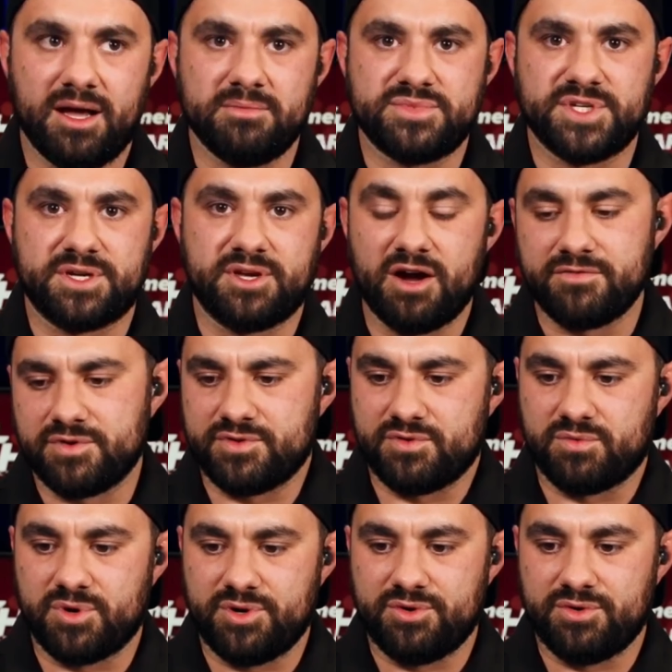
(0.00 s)
um, to cover
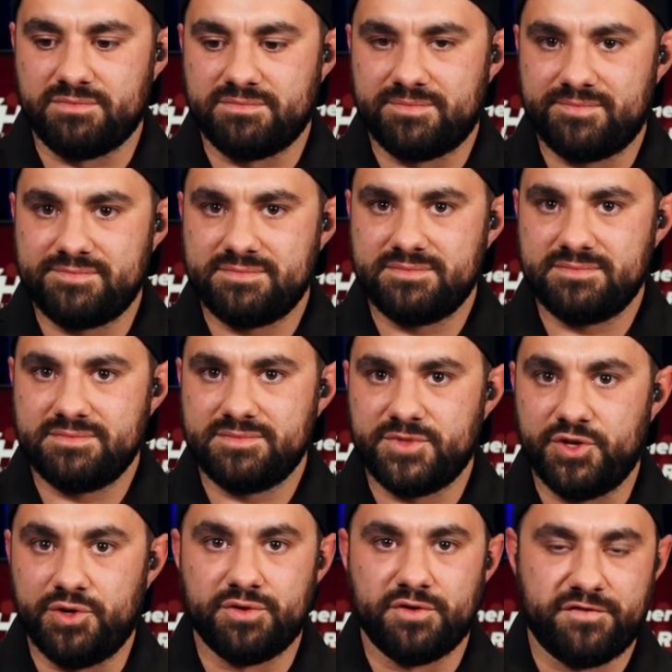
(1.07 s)
the room
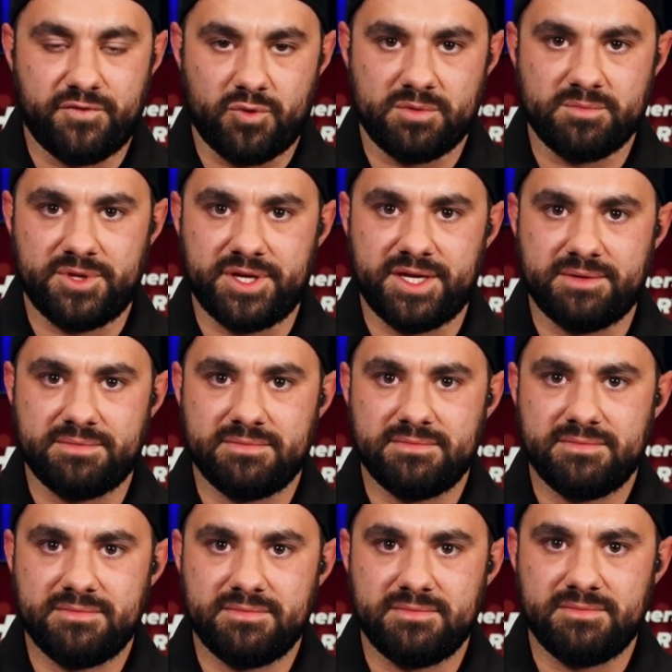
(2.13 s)
uniformly,
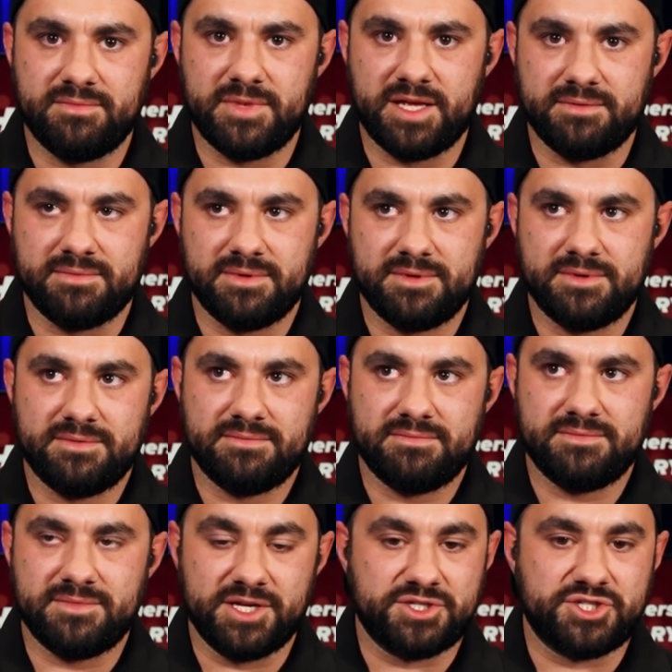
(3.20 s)
it,
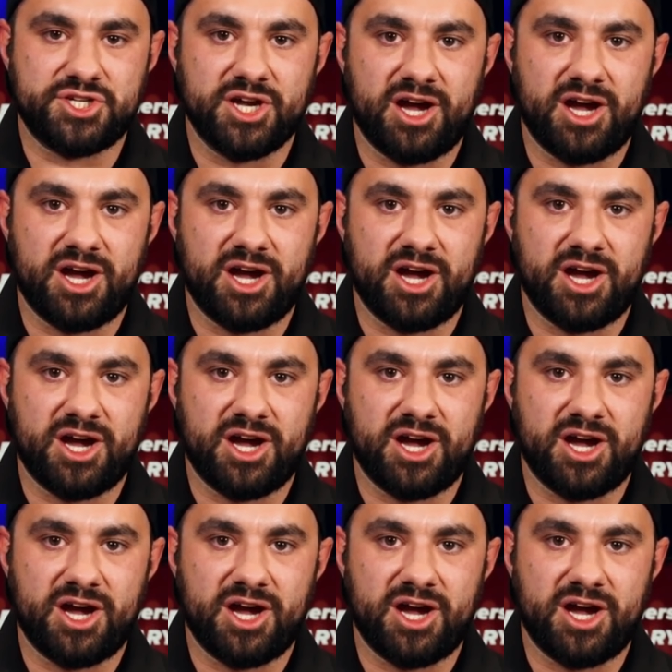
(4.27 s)
it's